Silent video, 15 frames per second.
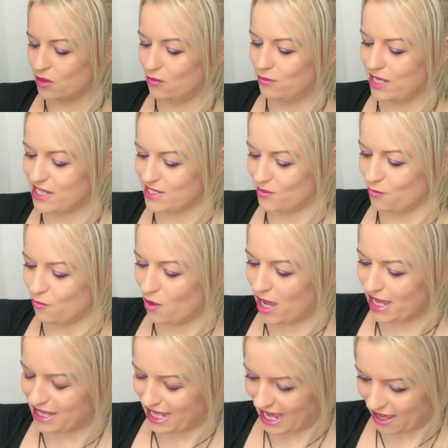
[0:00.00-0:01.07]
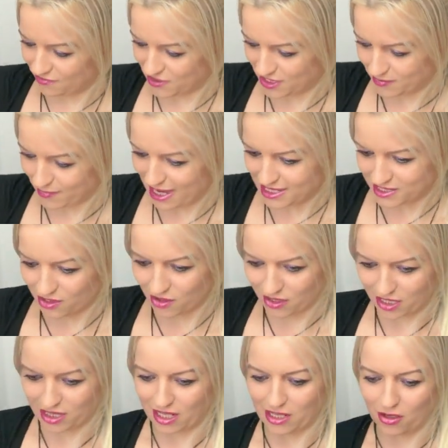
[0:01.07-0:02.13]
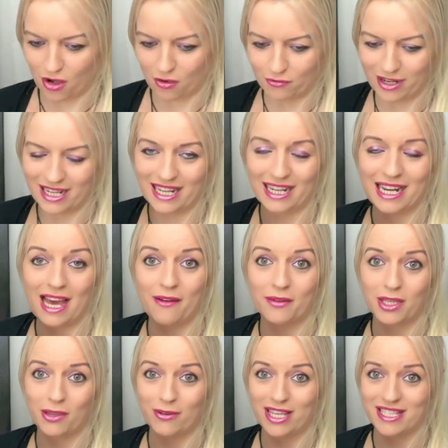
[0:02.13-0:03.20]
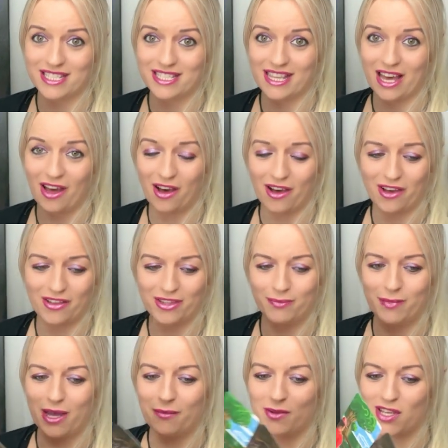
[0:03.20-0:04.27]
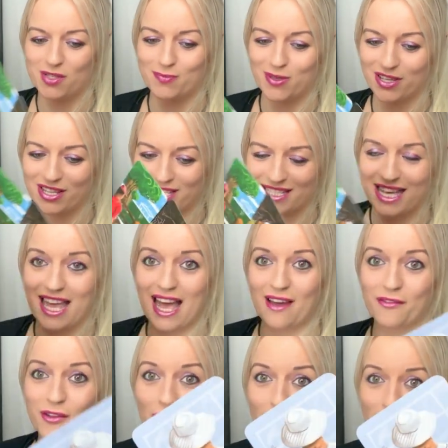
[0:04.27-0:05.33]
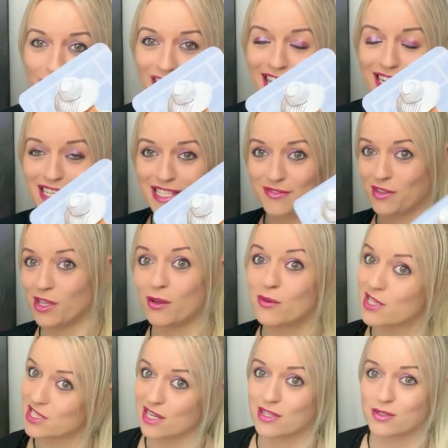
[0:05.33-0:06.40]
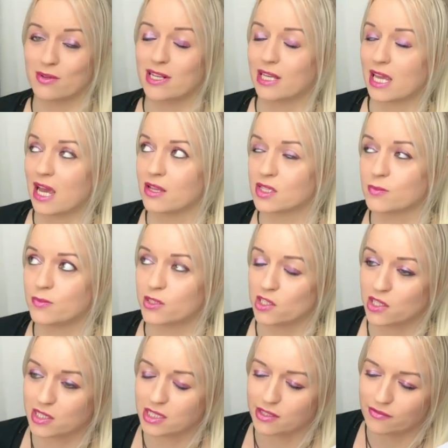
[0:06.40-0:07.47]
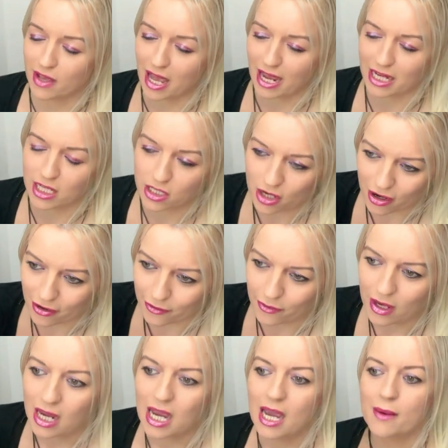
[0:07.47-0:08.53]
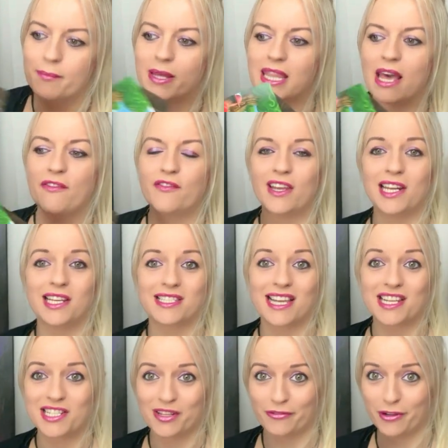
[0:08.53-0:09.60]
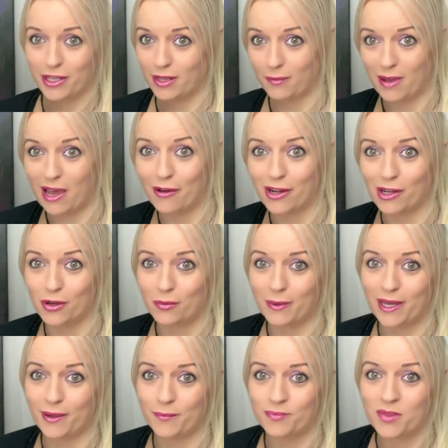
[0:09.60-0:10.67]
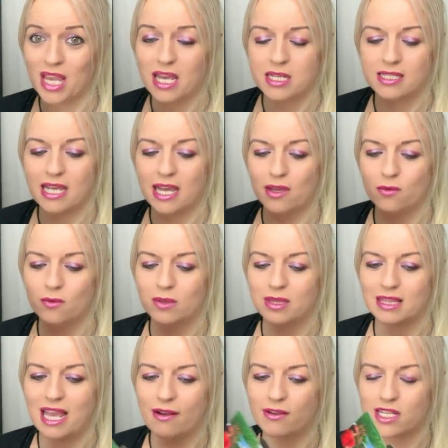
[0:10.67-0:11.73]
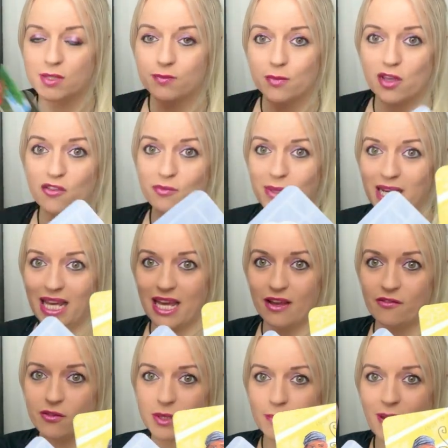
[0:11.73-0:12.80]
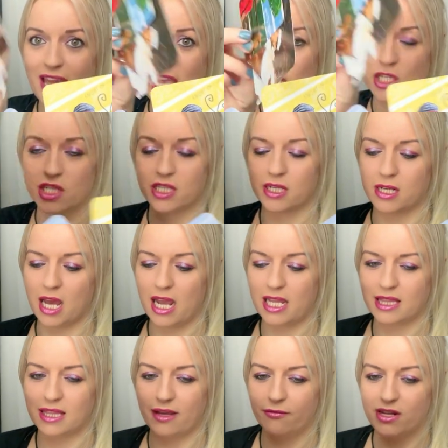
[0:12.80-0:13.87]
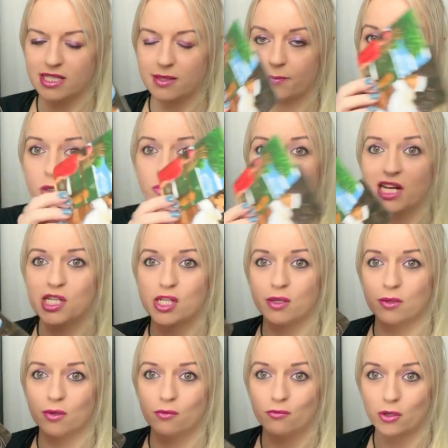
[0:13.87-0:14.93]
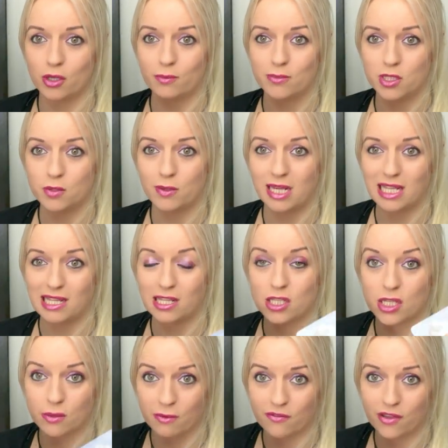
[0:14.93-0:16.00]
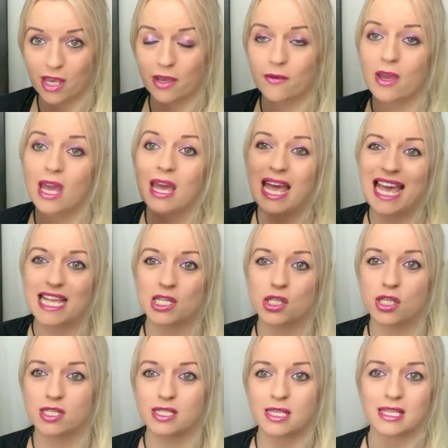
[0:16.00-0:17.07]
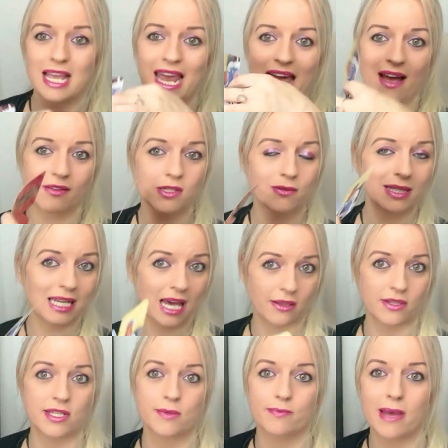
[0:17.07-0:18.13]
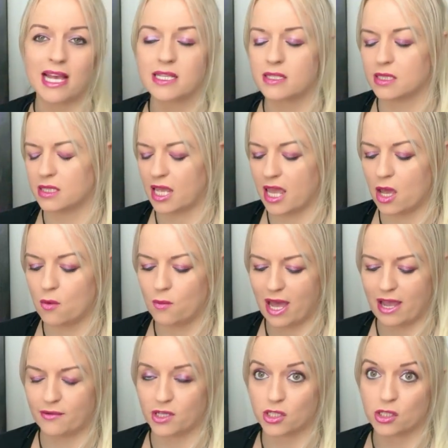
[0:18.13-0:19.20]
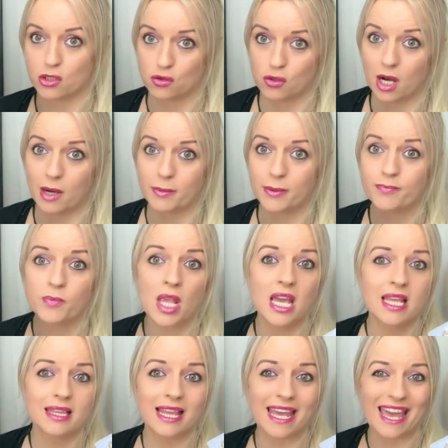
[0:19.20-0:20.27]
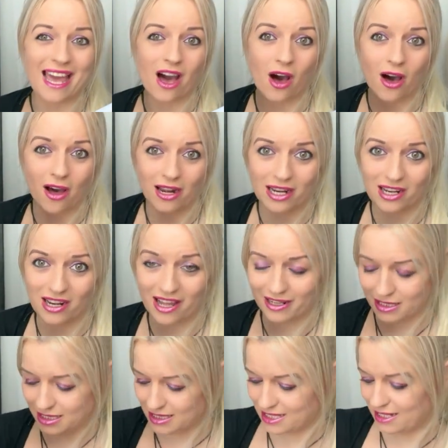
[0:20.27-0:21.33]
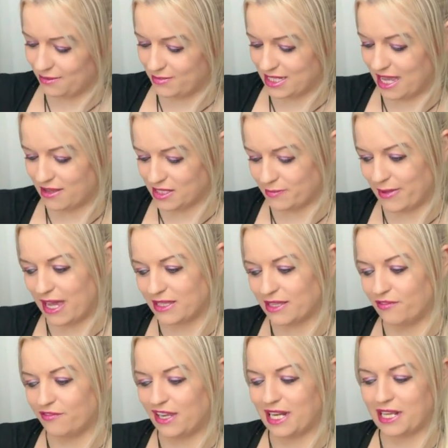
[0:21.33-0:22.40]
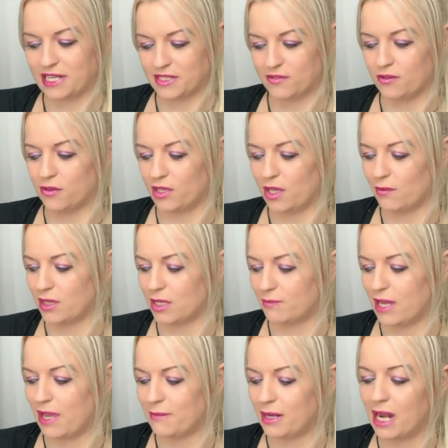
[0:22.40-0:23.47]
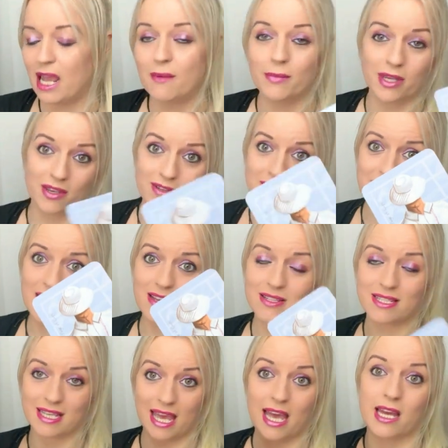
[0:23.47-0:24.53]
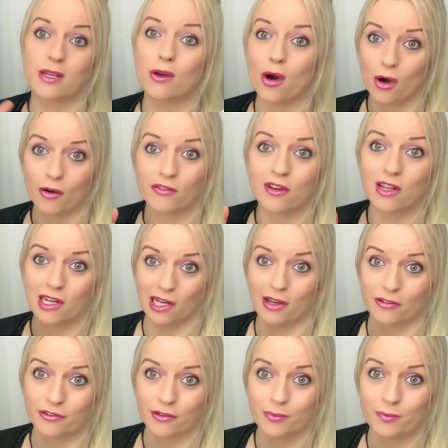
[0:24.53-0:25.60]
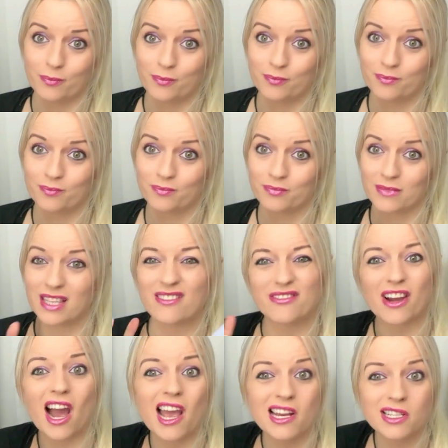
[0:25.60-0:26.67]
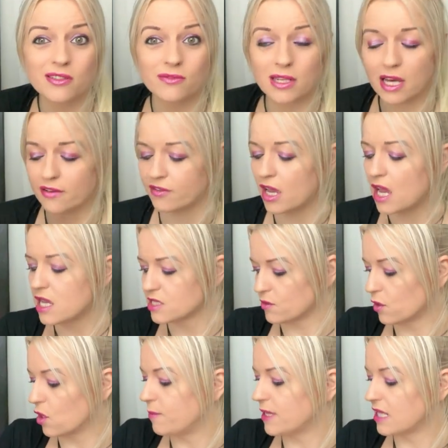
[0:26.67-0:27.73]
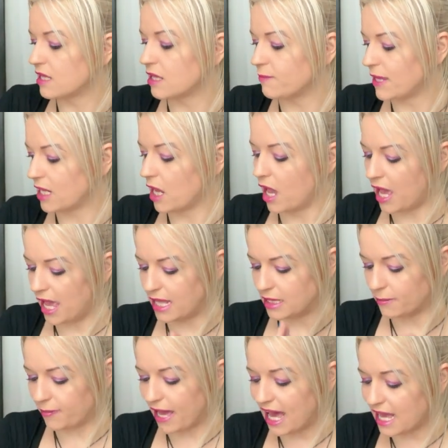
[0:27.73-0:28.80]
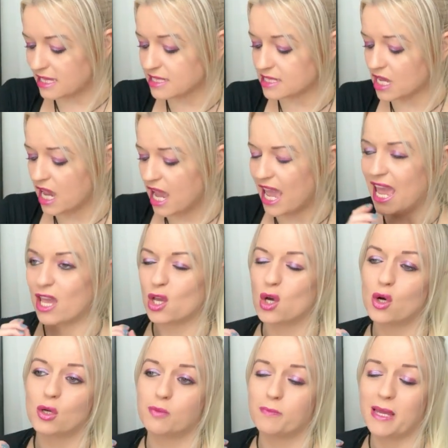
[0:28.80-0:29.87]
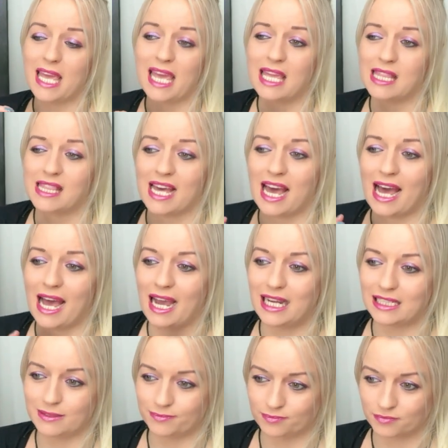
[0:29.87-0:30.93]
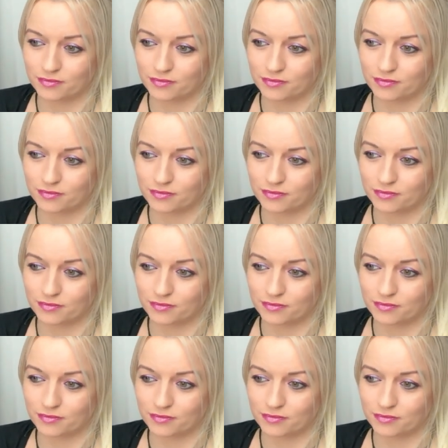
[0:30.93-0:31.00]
the reason why they have this mask on and they're not really allowing you into their heart at the moment is because they have got feelings for you, which sounds really counterproductive, I know, but their feelings actually freak them out a little bit. So there is movement here from the Page to the Knight. There is a progression route between the two of you. It's just that they have to allow this mask that they are wearing to drop. They are lying to themselves about their feelings for you at the moment because they are scared of love. They're frightened of love. So it could be that they've been hurt in the past. It could be that,